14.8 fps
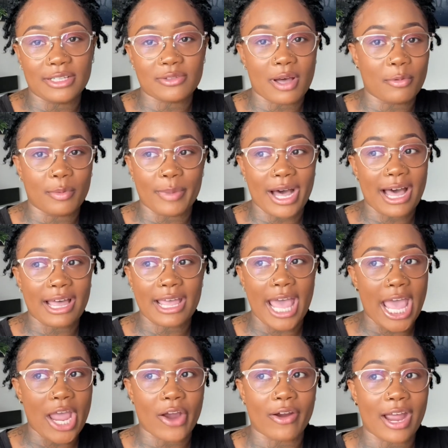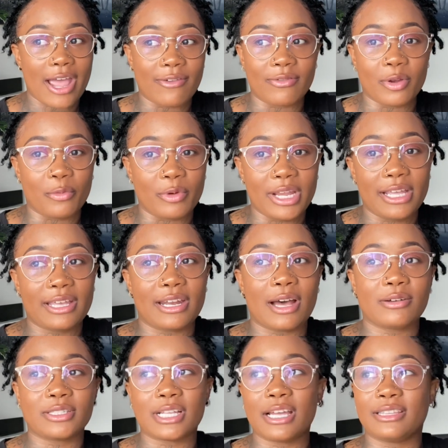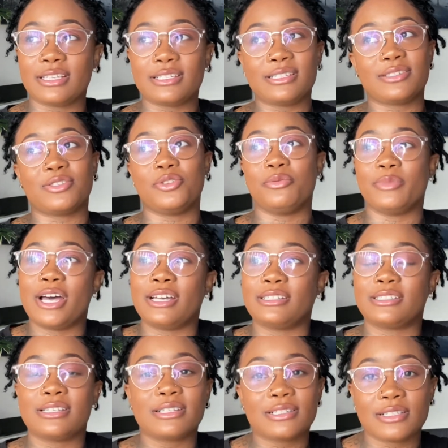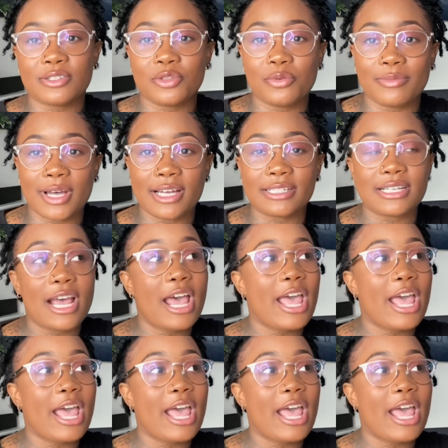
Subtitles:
So I would buy hair every week, and I was like, this is too much. This is too much.